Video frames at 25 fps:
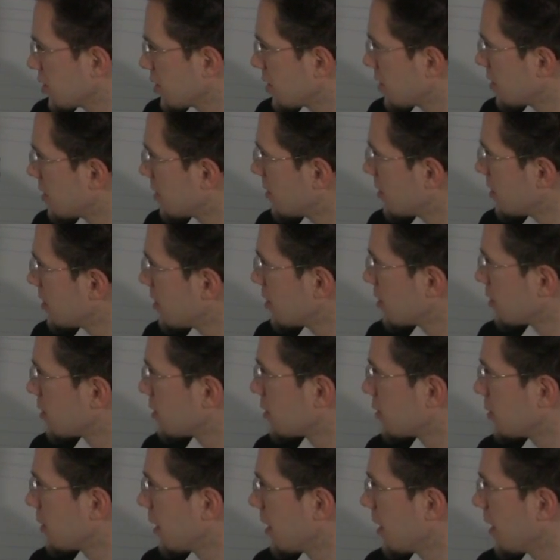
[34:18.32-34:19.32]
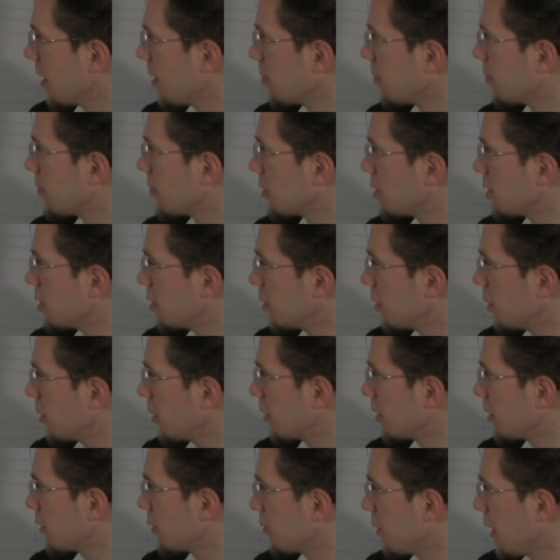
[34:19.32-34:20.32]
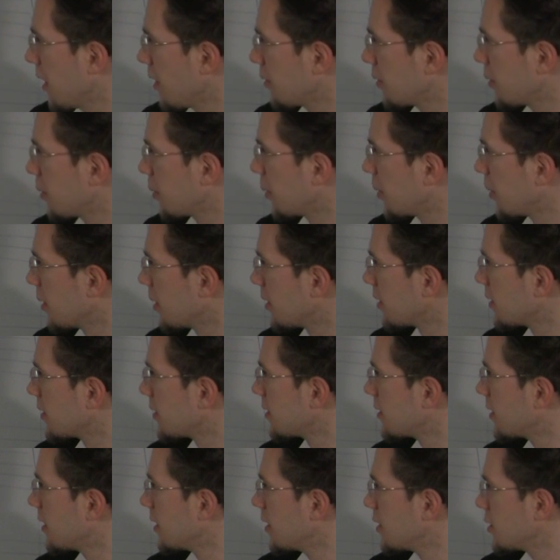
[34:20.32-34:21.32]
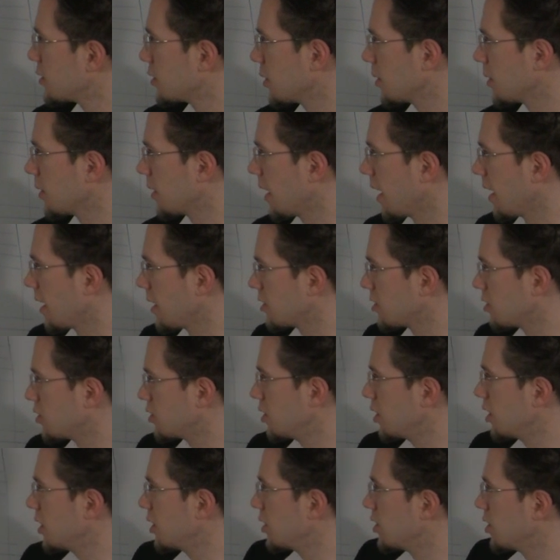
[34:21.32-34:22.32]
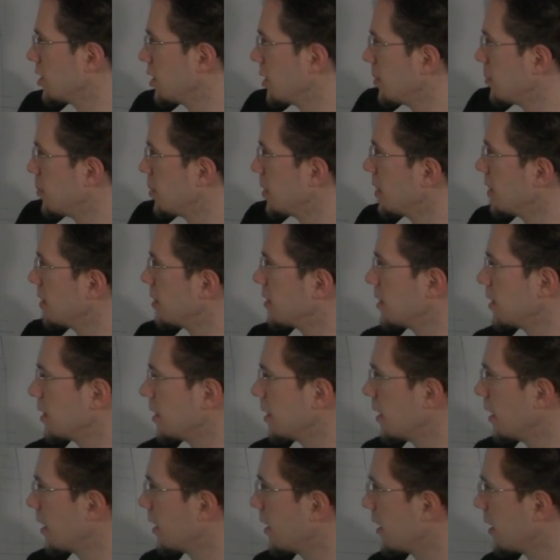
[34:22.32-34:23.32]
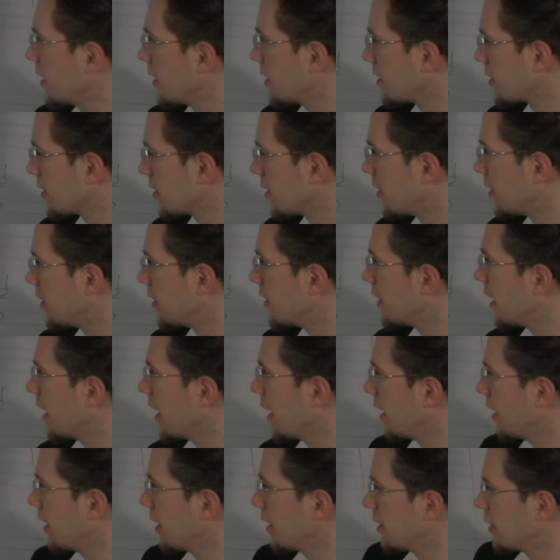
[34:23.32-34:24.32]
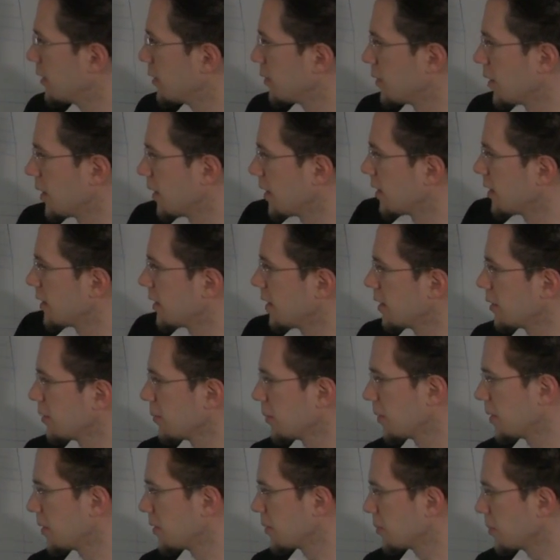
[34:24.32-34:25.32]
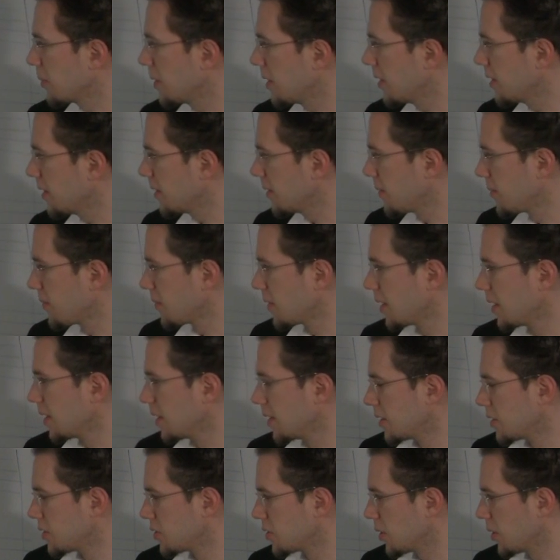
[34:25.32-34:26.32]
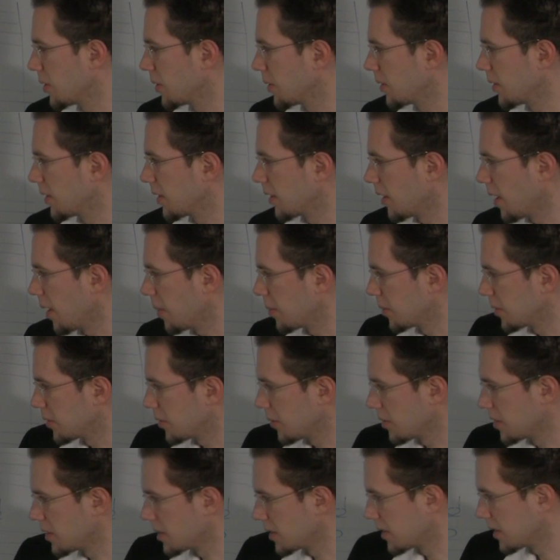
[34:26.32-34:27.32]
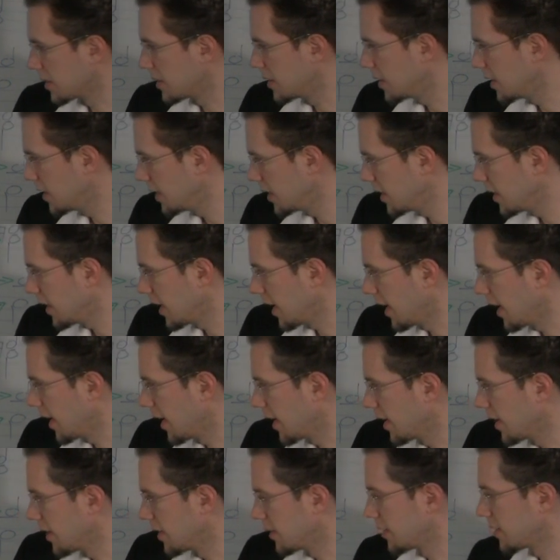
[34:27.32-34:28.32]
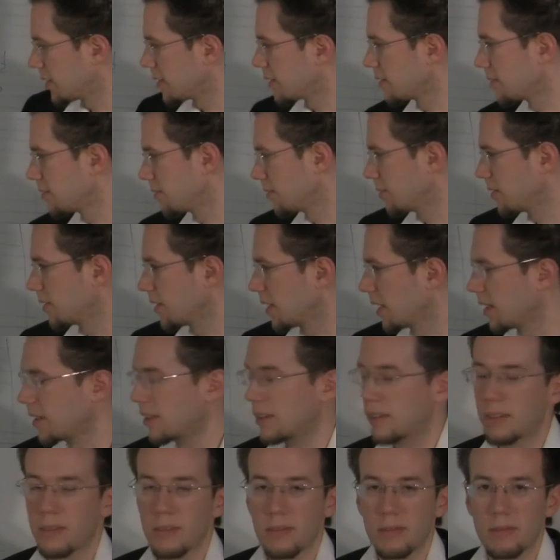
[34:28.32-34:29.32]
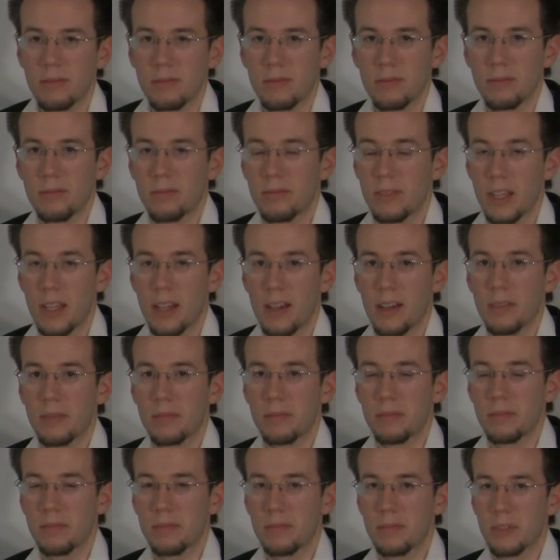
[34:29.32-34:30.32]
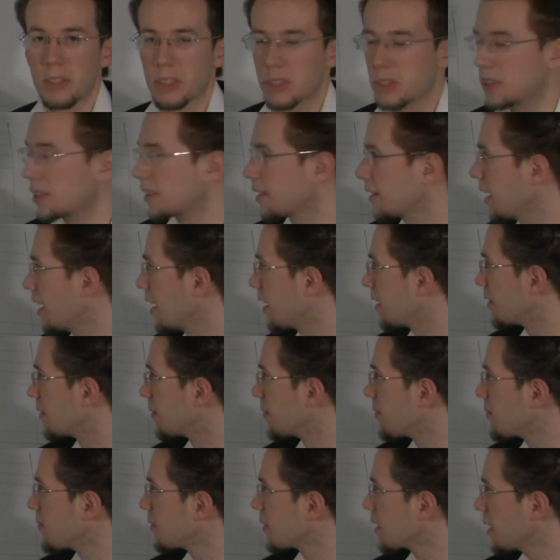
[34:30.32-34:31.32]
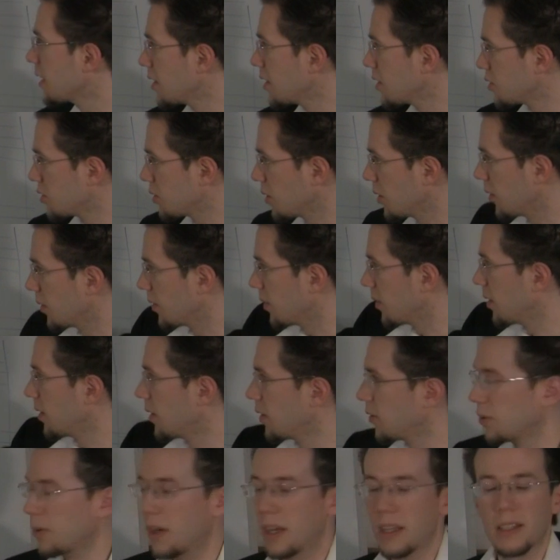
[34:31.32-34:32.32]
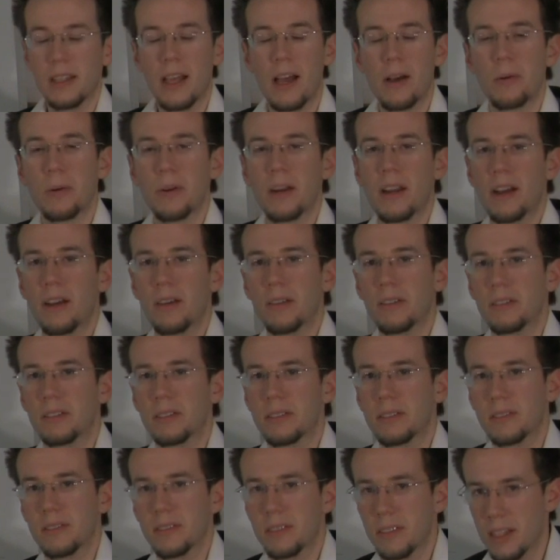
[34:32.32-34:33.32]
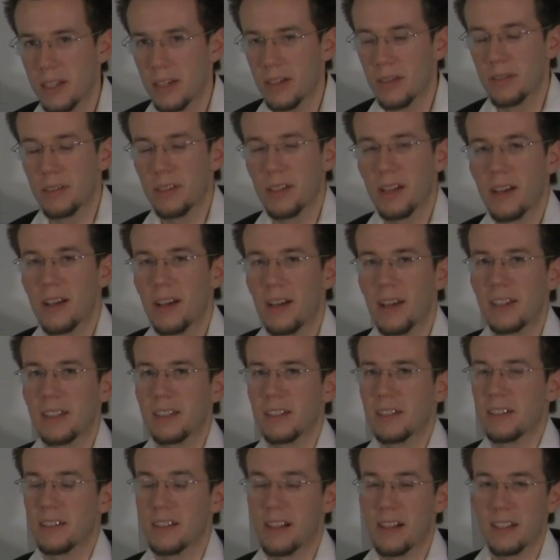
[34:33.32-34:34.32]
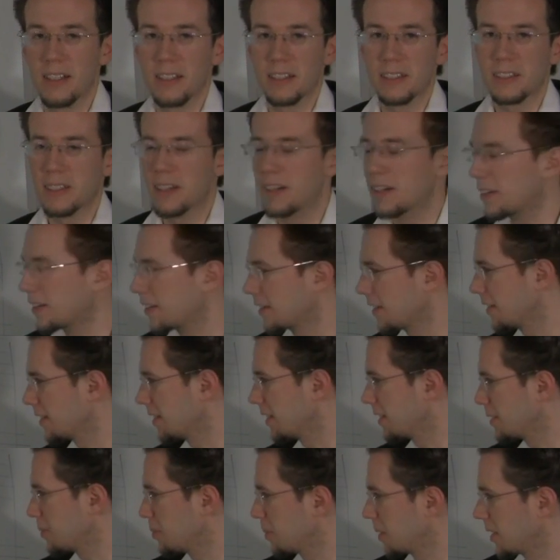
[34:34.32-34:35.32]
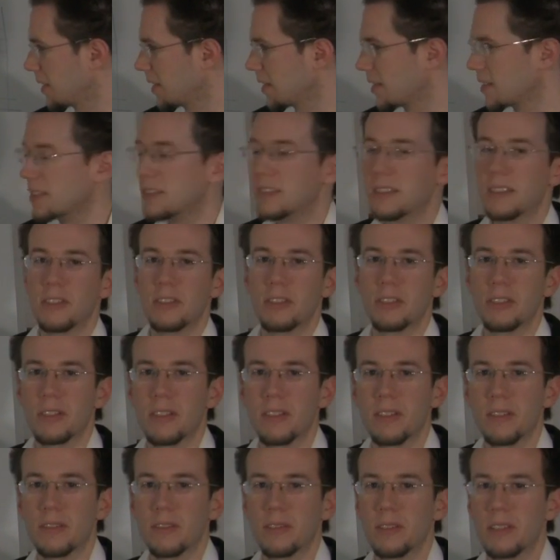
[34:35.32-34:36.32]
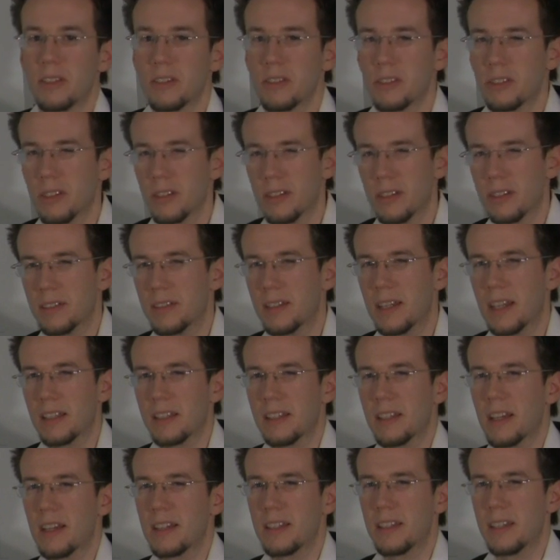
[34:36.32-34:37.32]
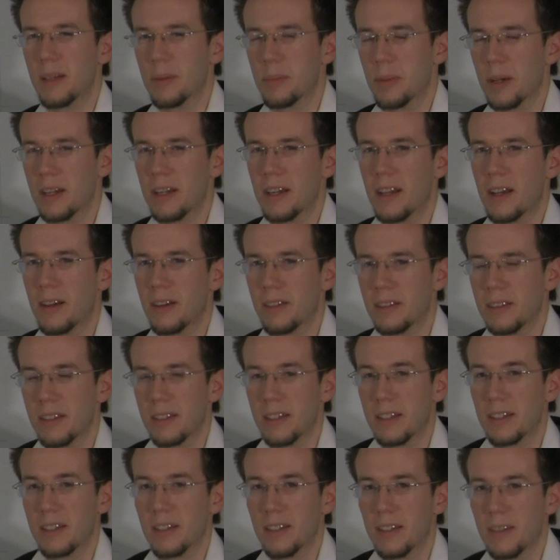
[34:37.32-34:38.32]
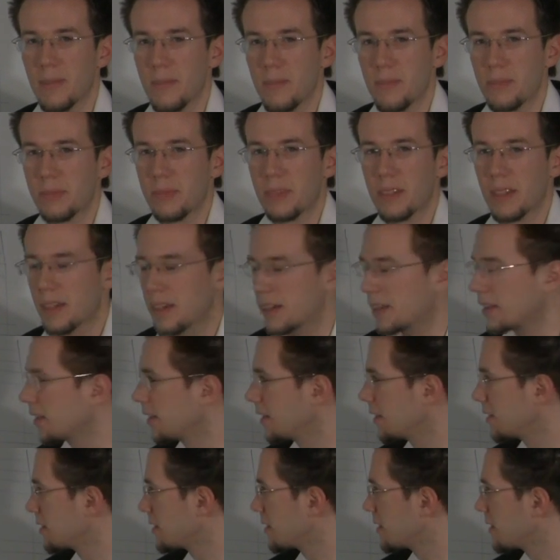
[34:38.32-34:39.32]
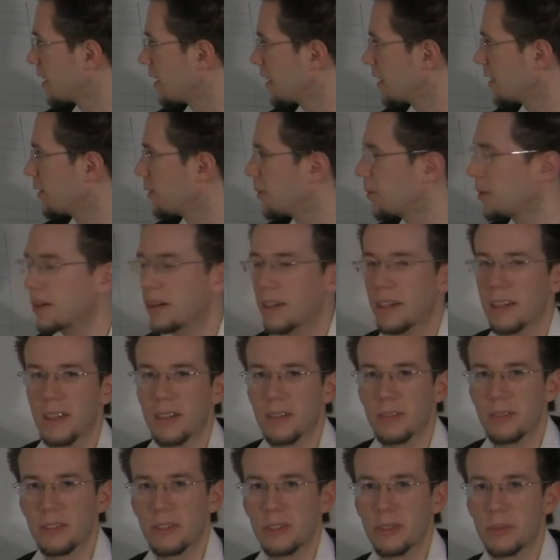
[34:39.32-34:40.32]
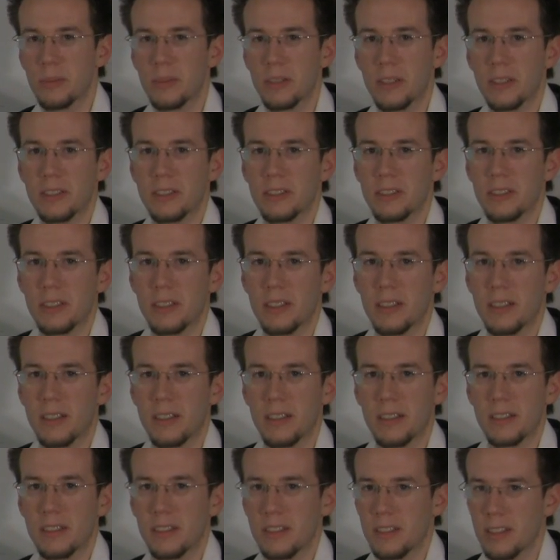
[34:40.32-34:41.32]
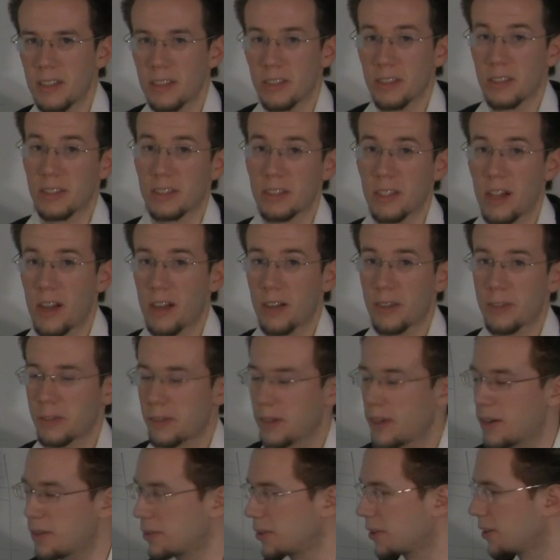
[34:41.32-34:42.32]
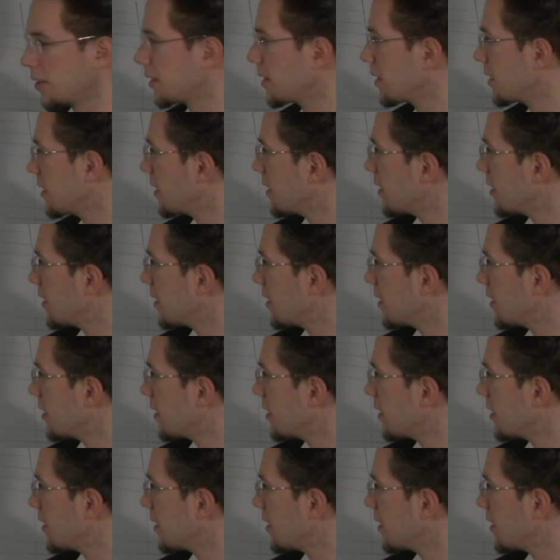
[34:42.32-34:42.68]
just your straight up 2 chord to 5 chord. So it has G, G, B, D in it. And you've got the other one as well. So your common tone is the D, and then, yeah, just like that. So write that one out. I did a lot less talking on this because you should get the idea by now, I think. At least I don't want to give too much, just talk forever.